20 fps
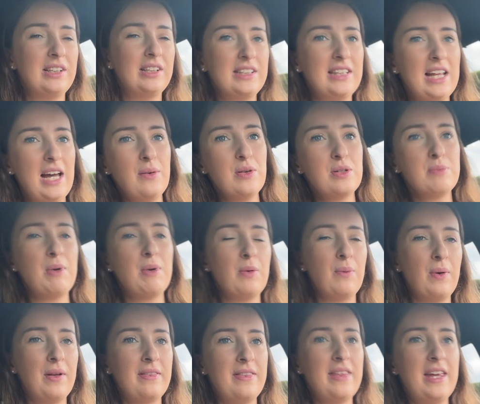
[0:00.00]
that was my
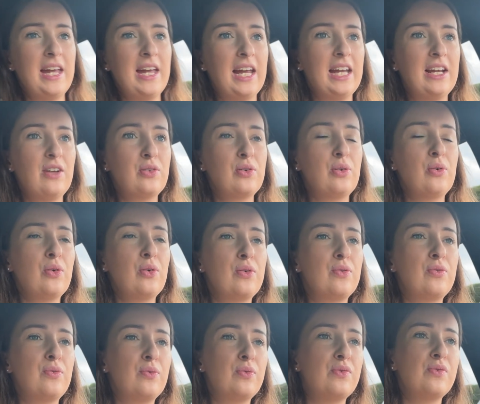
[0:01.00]
one thing. It sort of
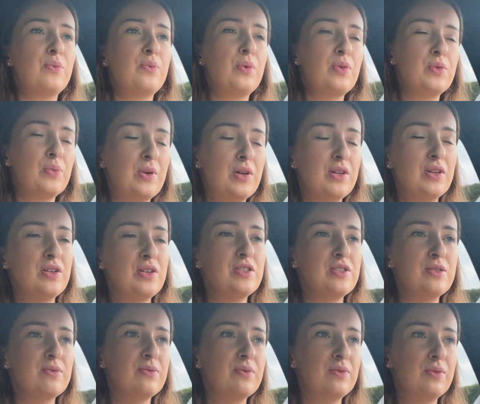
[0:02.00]
was one of
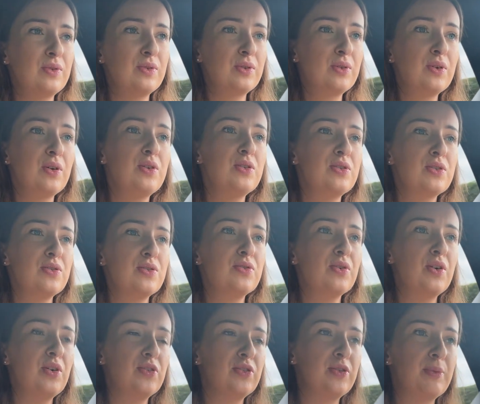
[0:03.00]
those cruise
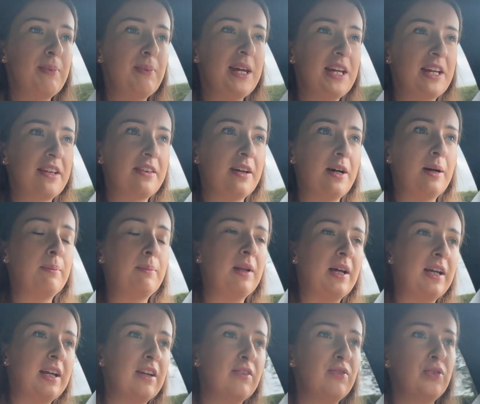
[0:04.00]
controls that picks up,
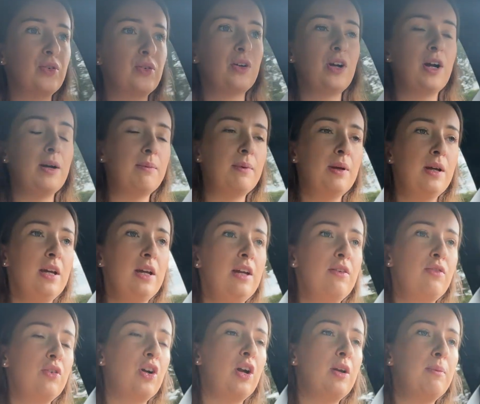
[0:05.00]
like if you're
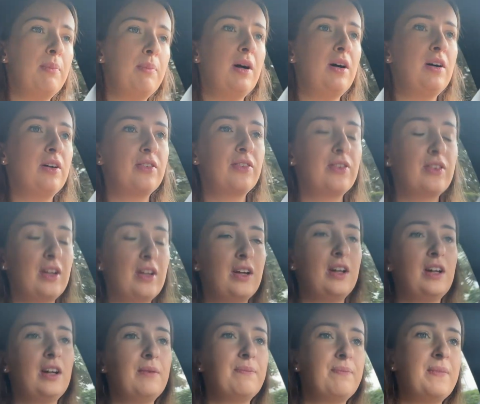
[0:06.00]
going past
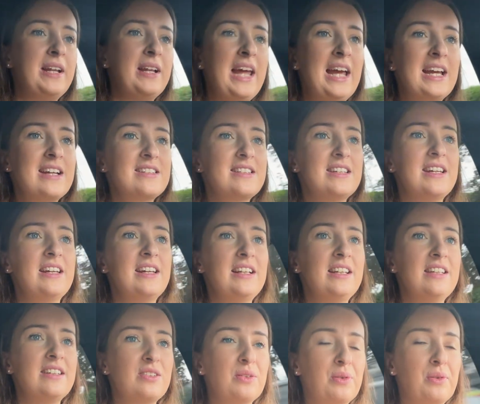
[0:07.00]
an exit and
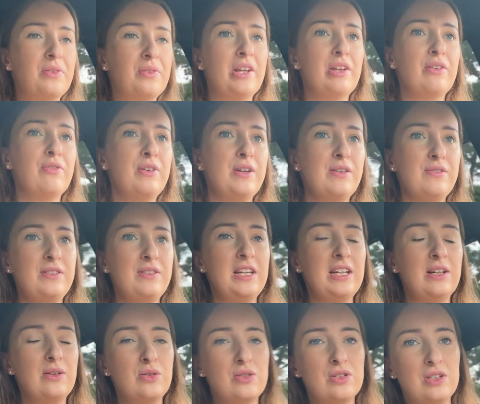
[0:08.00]
it sort of says 50,
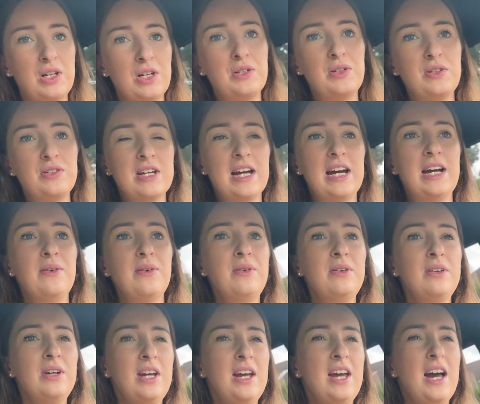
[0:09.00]
it will slow you down.
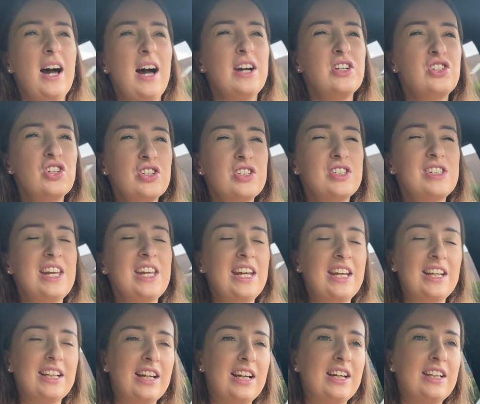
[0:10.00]
I just
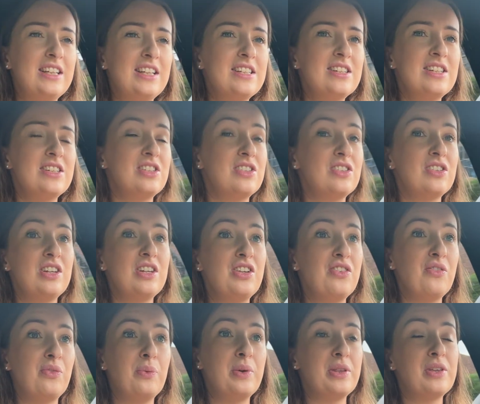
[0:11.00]
think that this is
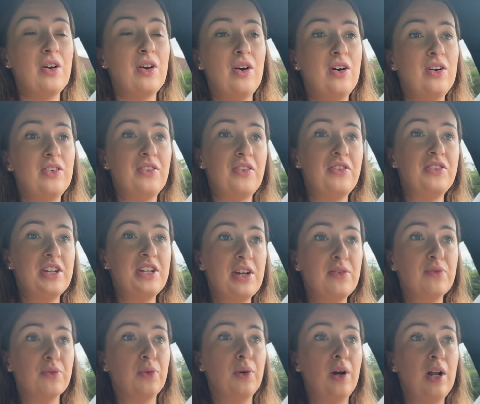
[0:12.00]
with cars in
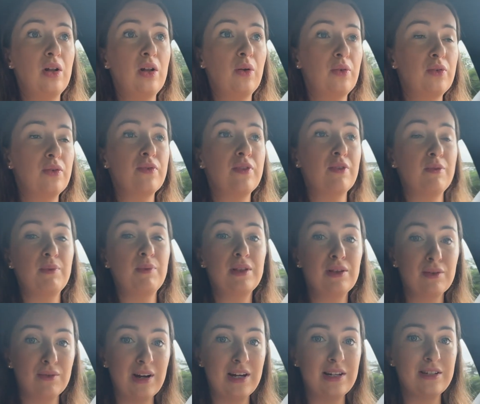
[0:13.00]
general, a lot of them with
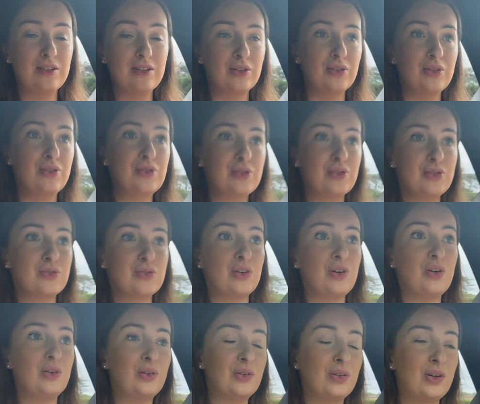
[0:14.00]
the radar cruise
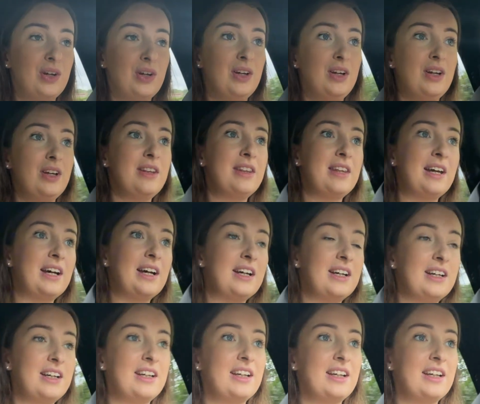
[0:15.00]
control that